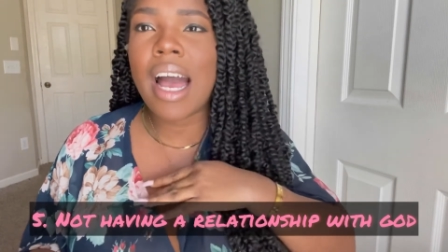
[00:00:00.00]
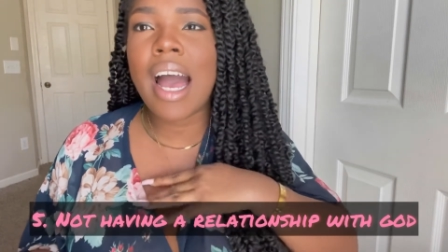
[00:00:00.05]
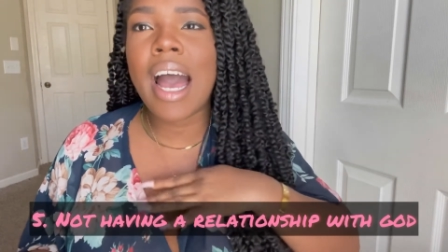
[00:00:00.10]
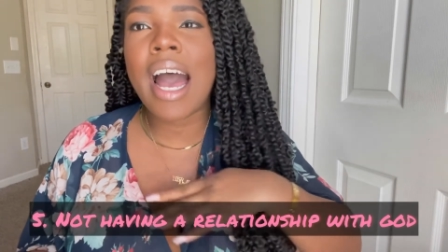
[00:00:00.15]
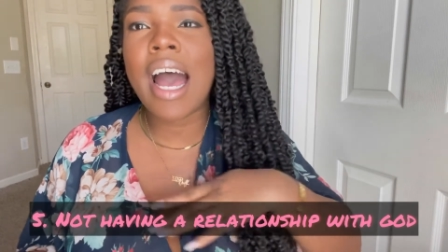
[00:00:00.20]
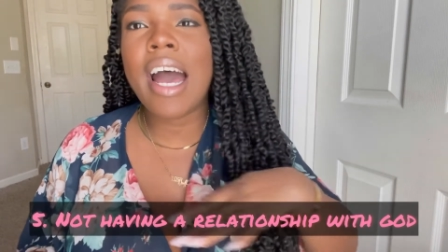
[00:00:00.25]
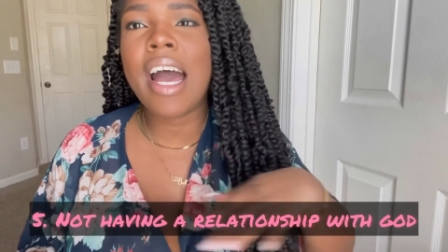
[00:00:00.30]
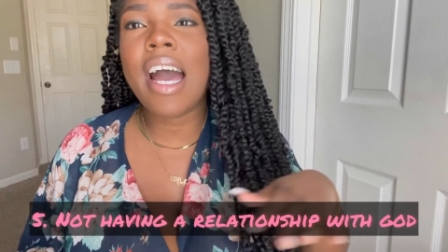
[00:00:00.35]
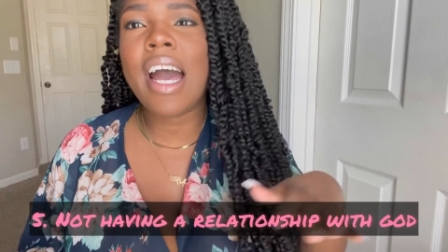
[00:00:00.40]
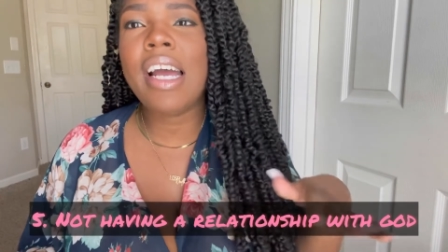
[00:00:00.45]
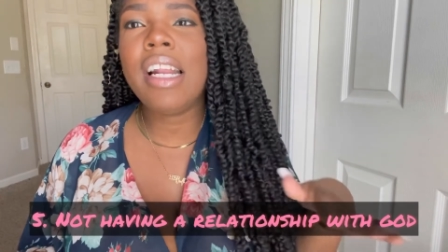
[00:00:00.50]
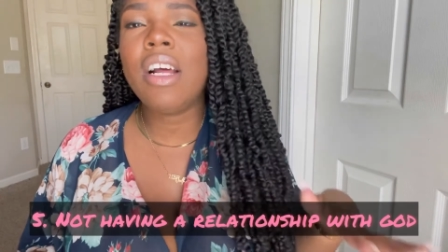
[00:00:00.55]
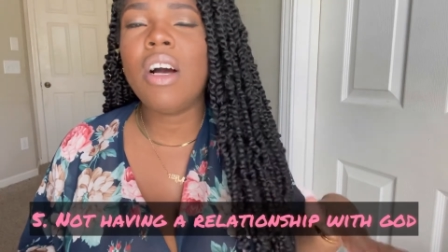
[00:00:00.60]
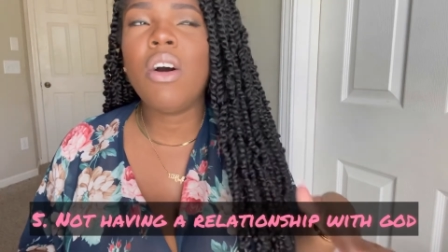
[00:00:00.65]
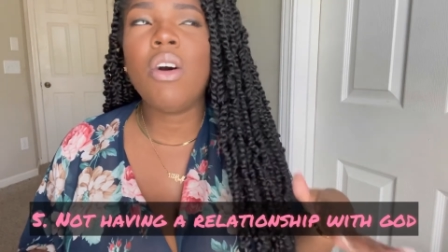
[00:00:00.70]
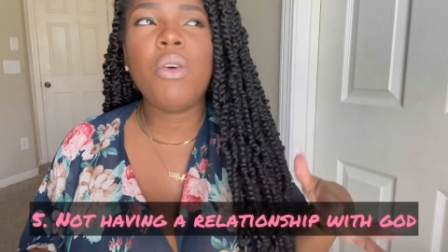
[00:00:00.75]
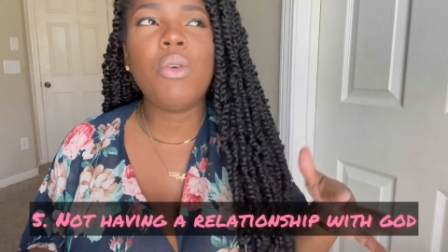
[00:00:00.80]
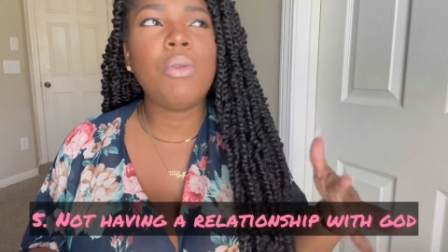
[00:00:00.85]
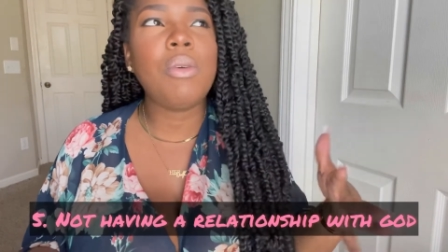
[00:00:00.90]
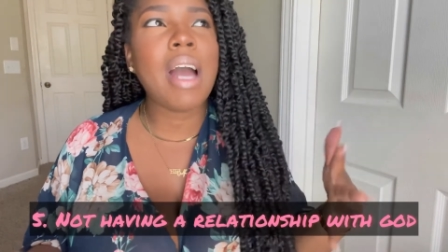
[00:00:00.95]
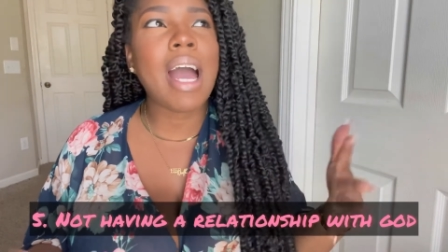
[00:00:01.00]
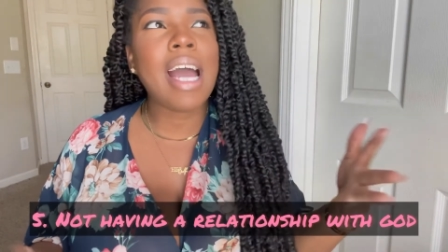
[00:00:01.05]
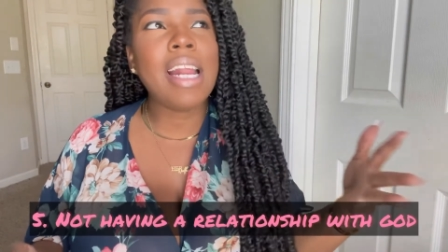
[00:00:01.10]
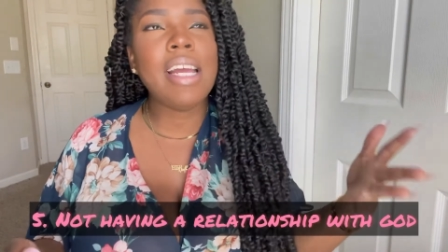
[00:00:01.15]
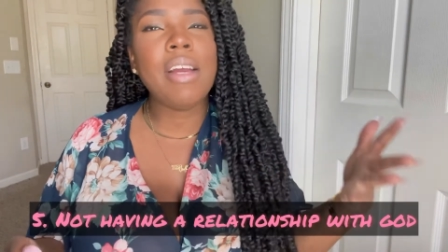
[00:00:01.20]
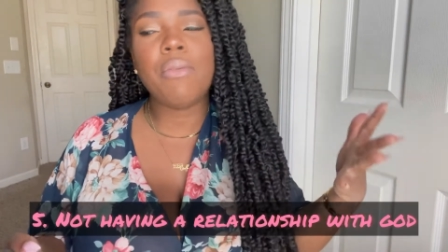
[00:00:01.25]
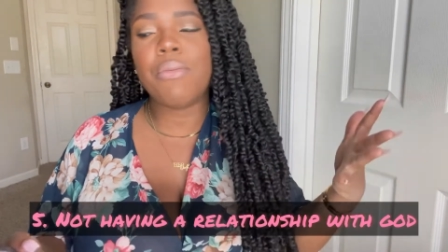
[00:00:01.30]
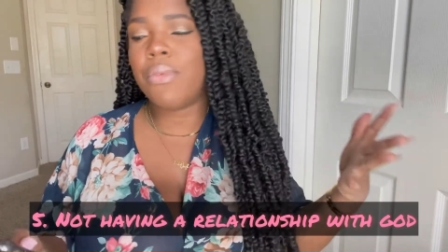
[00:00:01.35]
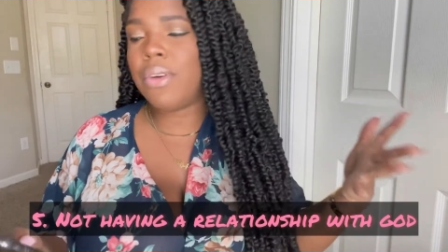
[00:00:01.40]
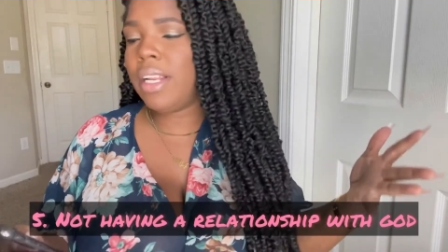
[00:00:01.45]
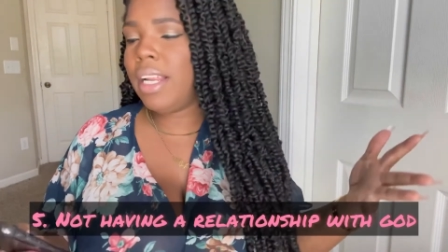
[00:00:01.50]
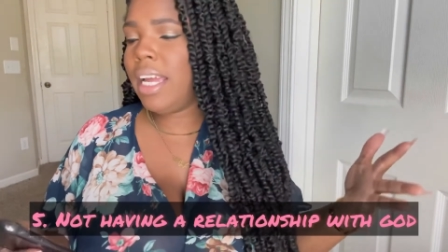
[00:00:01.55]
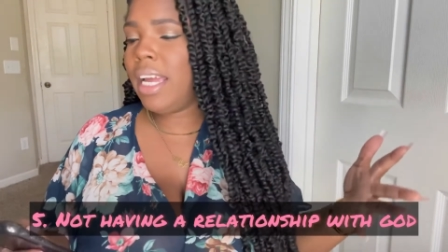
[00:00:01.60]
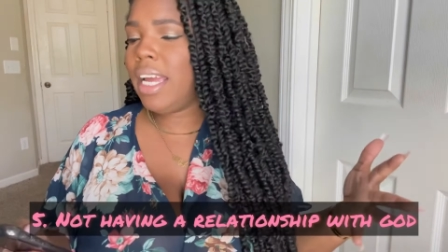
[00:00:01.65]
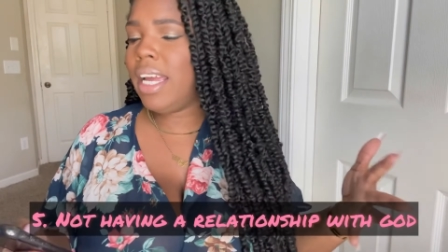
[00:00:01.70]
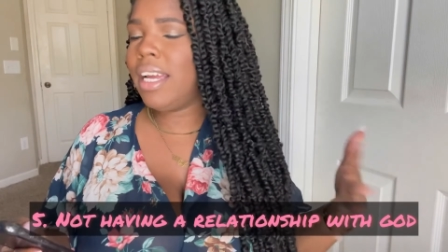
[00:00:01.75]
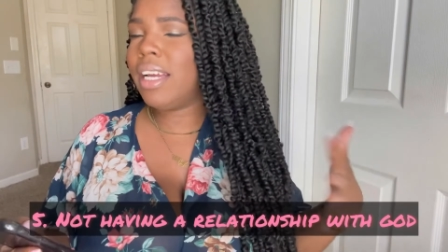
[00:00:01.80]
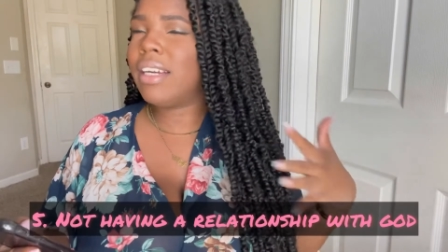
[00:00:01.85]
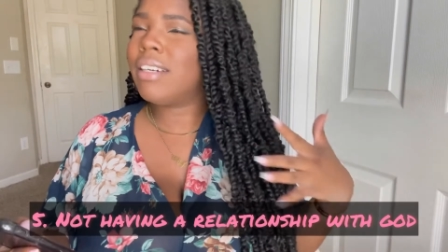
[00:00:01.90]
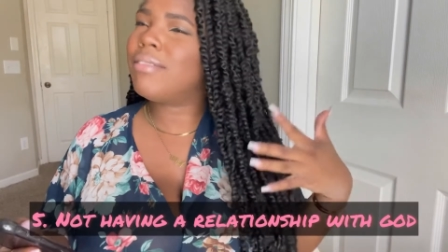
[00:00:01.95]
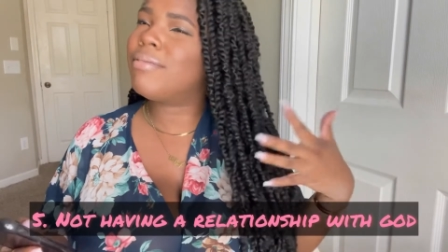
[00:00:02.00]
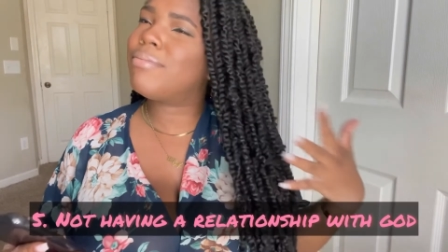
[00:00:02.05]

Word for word: I don't, I didn't really,